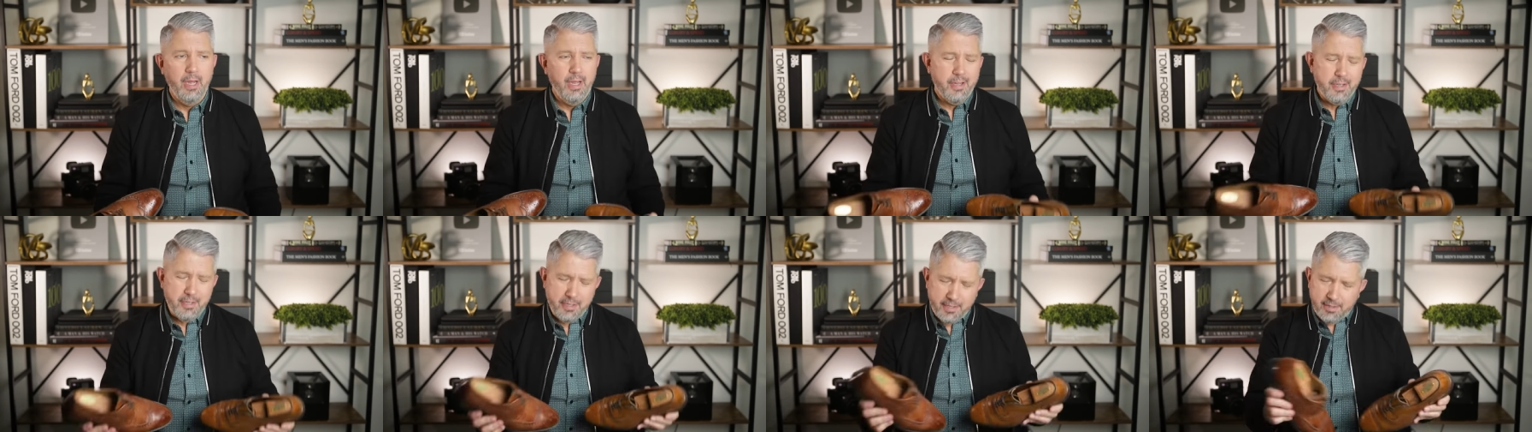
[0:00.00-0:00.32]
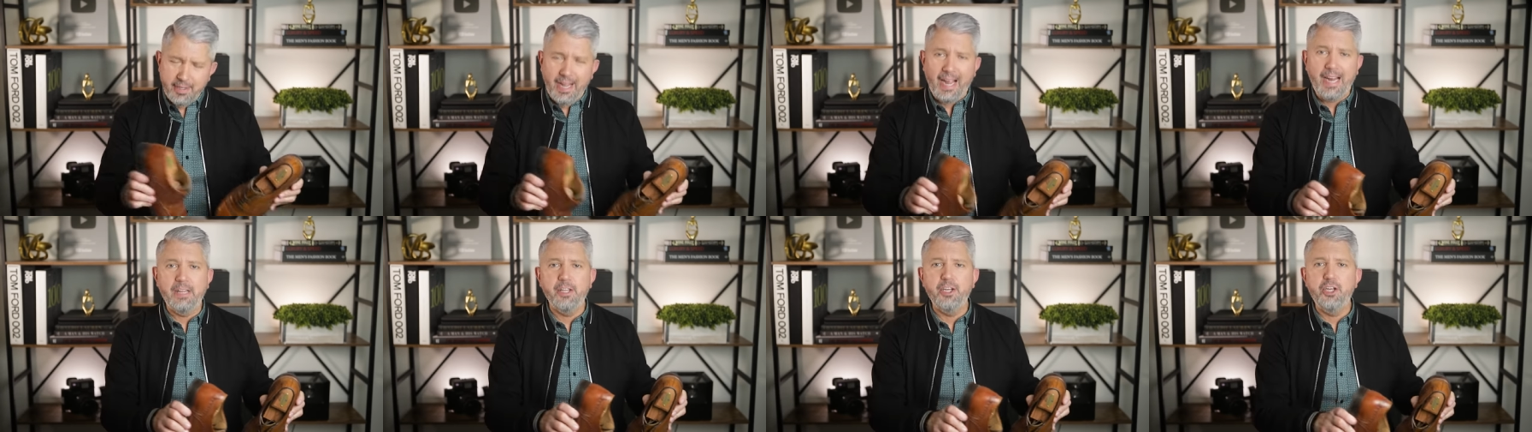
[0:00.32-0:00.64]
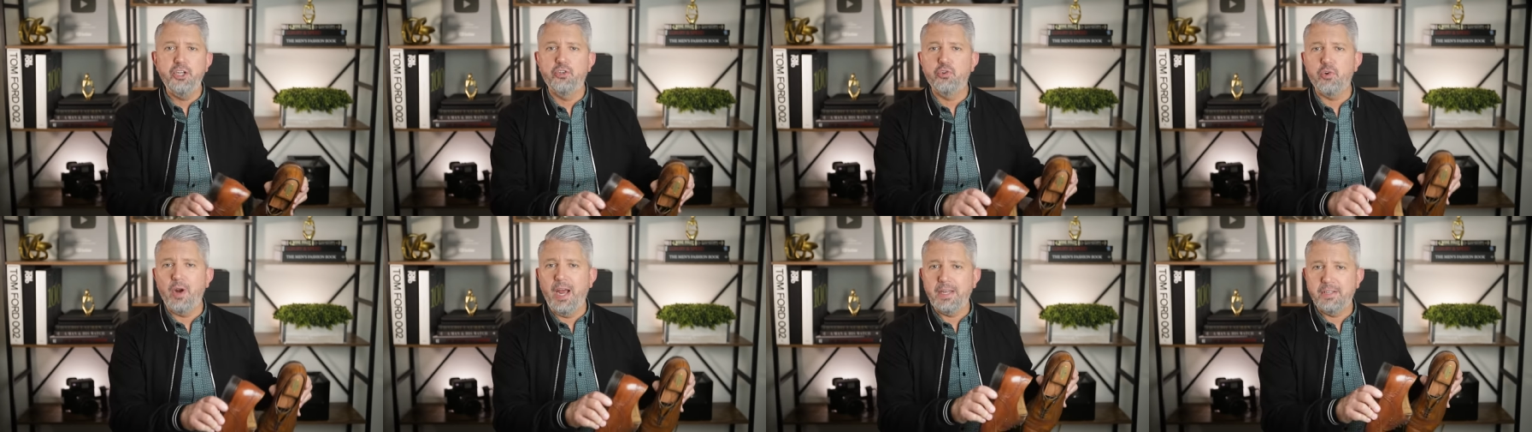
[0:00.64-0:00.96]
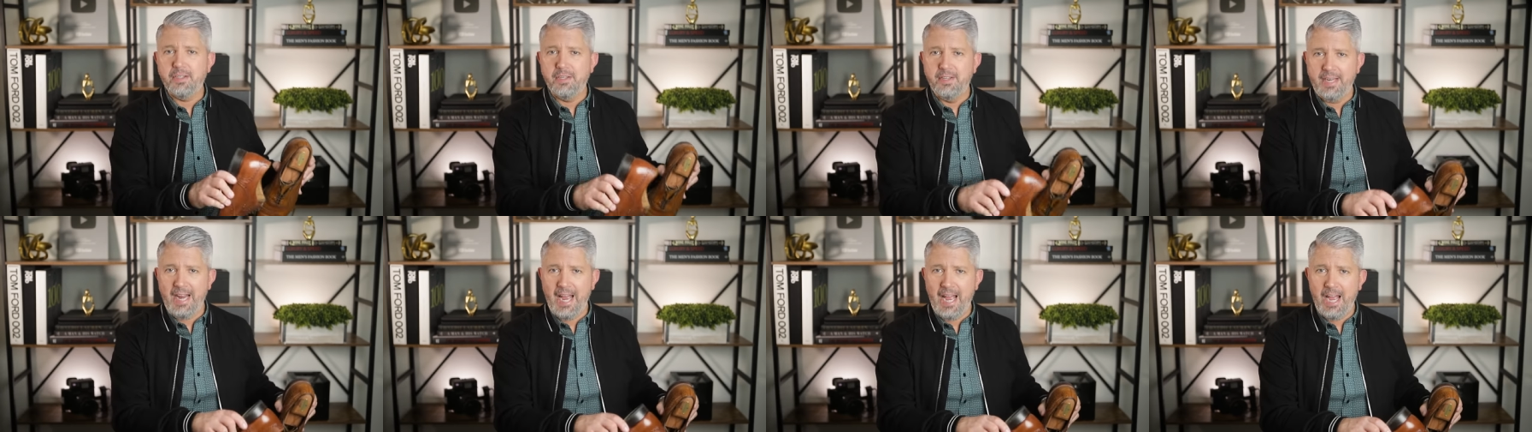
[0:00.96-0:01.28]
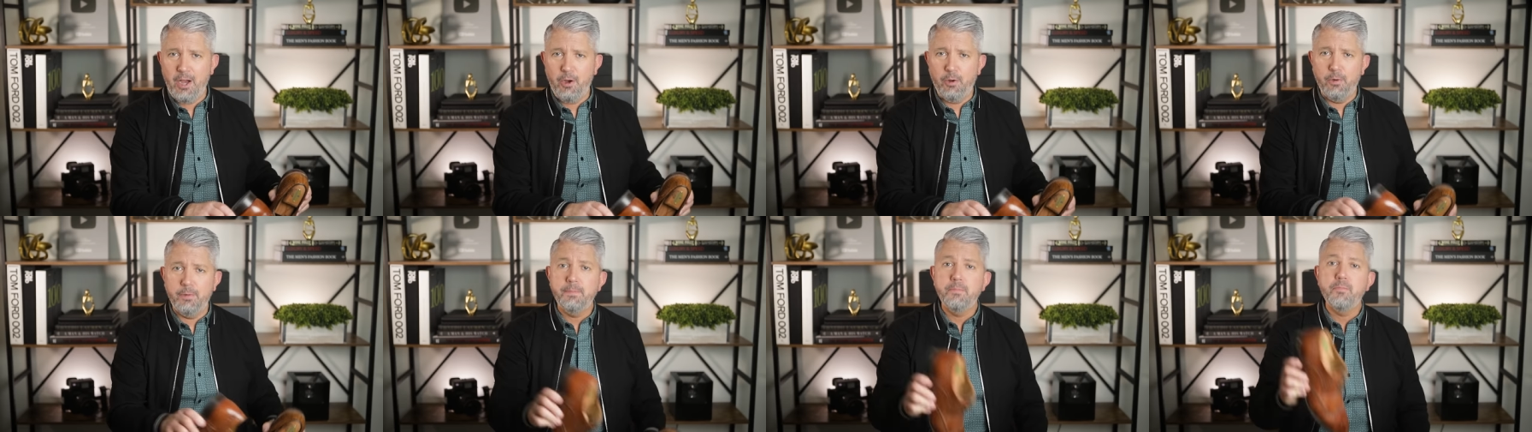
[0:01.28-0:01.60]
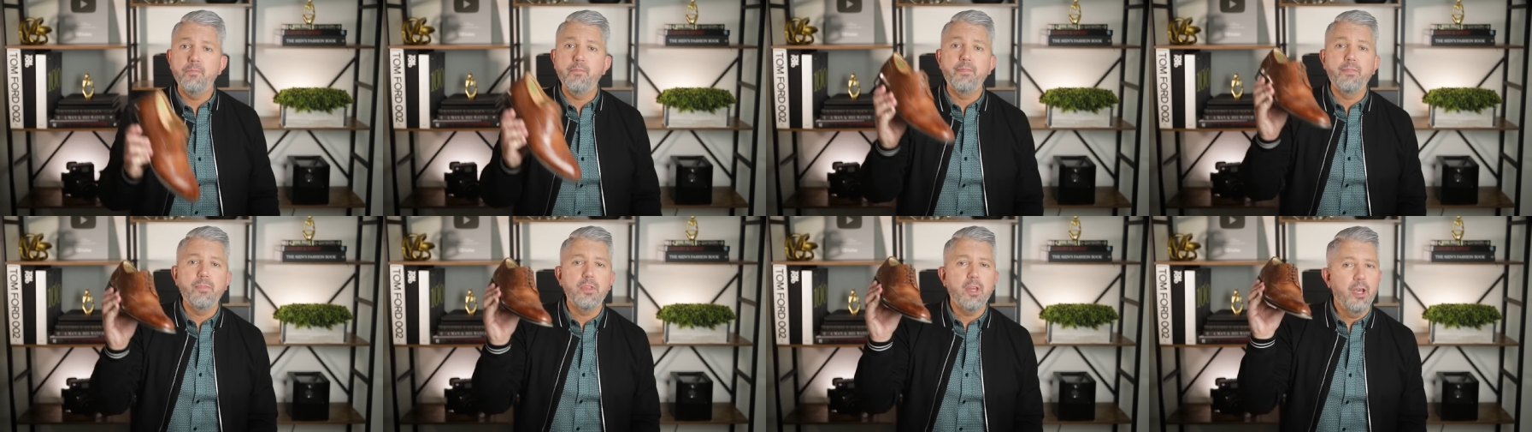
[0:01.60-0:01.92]
slightly dressed down,
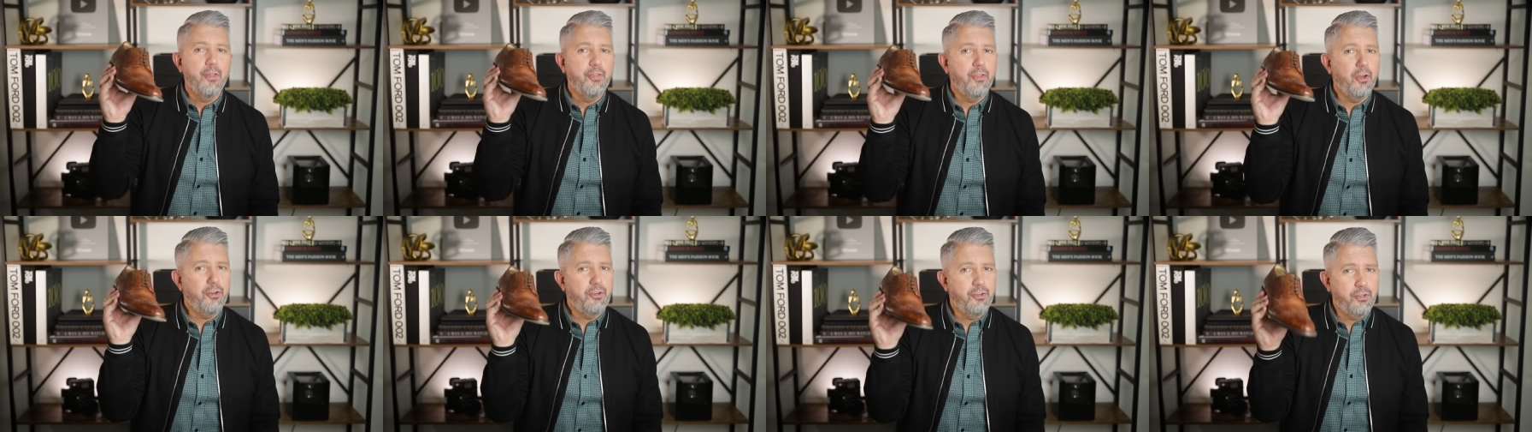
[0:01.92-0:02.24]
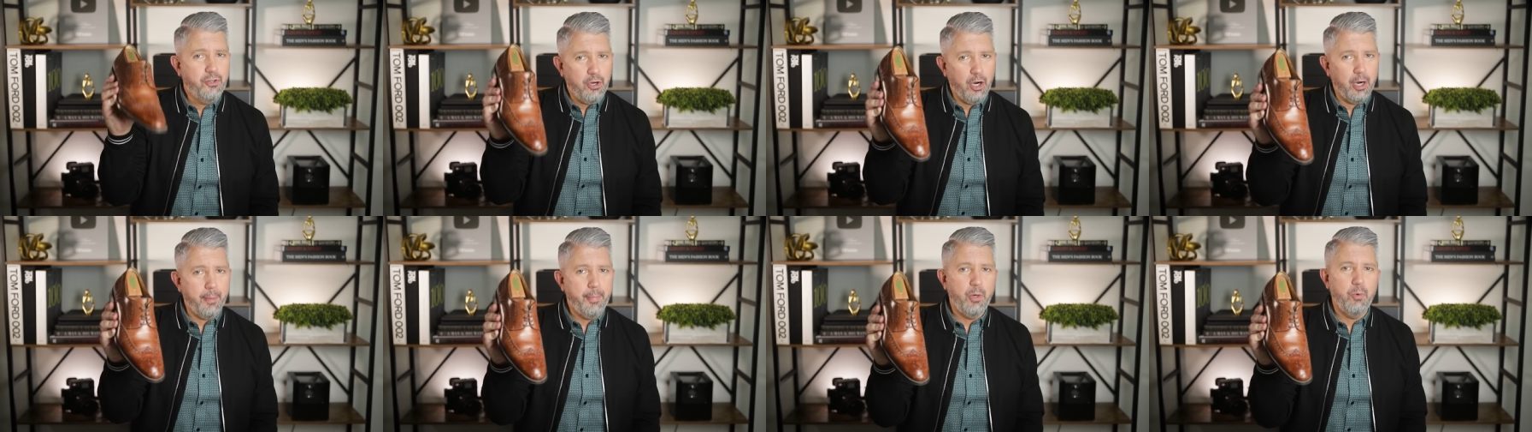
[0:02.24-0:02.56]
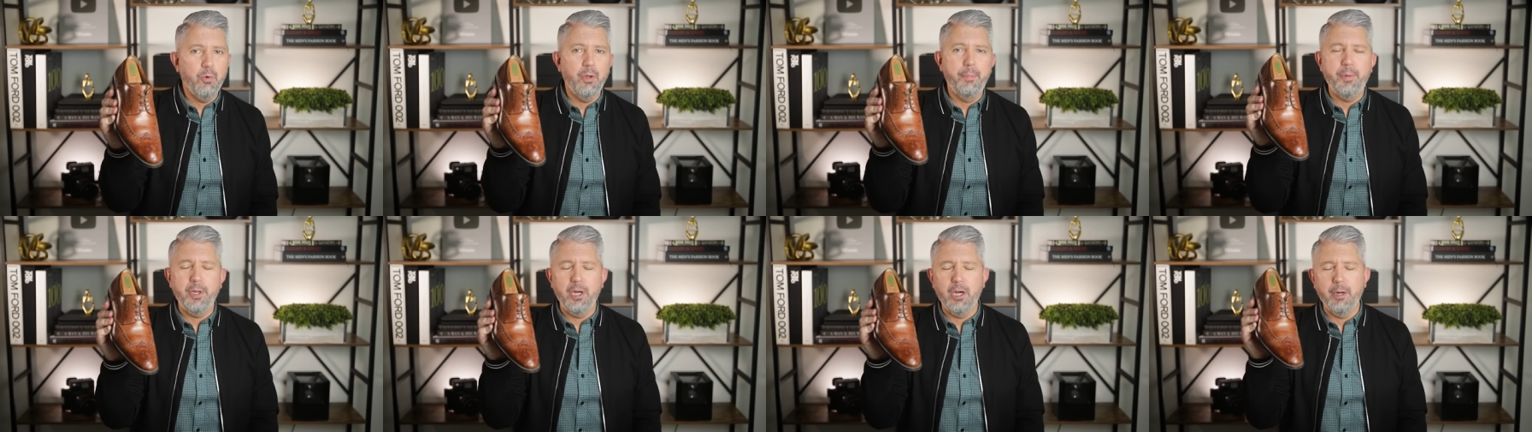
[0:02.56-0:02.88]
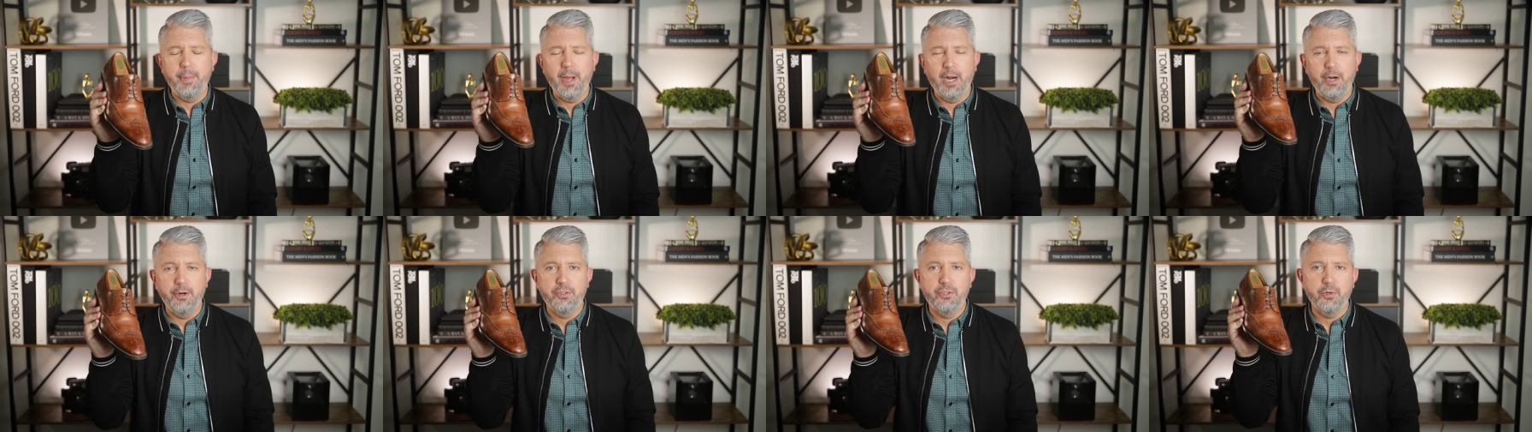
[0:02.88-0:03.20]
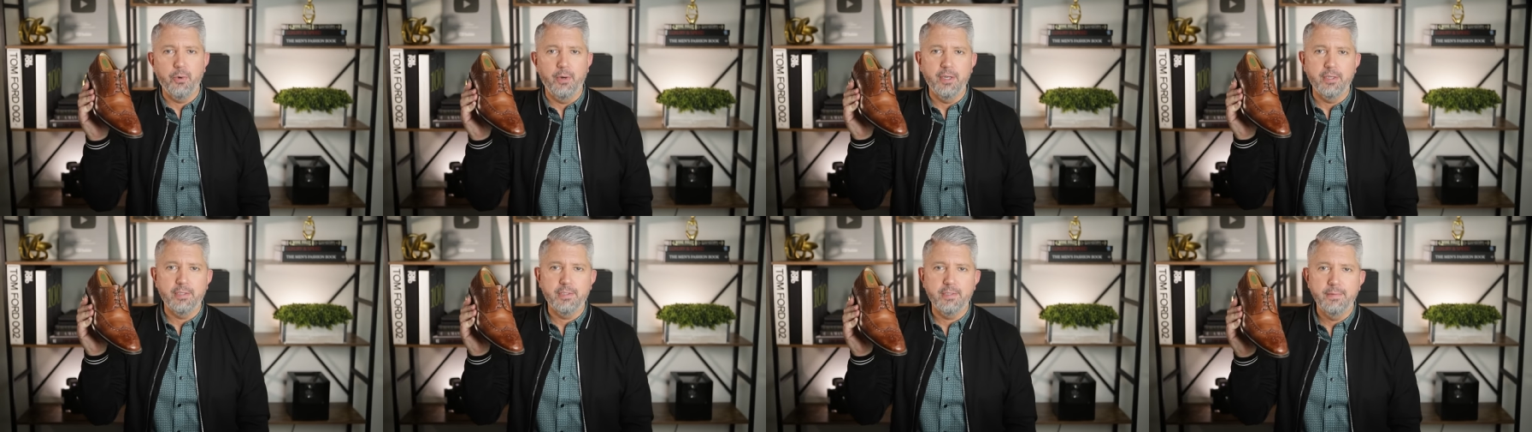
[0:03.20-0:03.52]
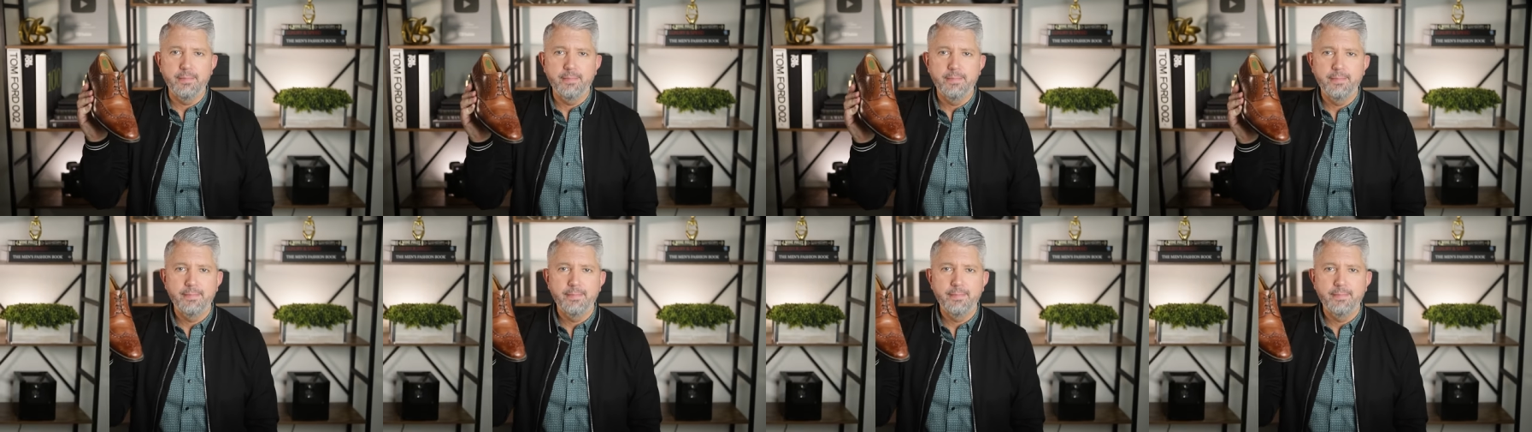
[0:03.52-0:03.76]
the Derby would be your better choice.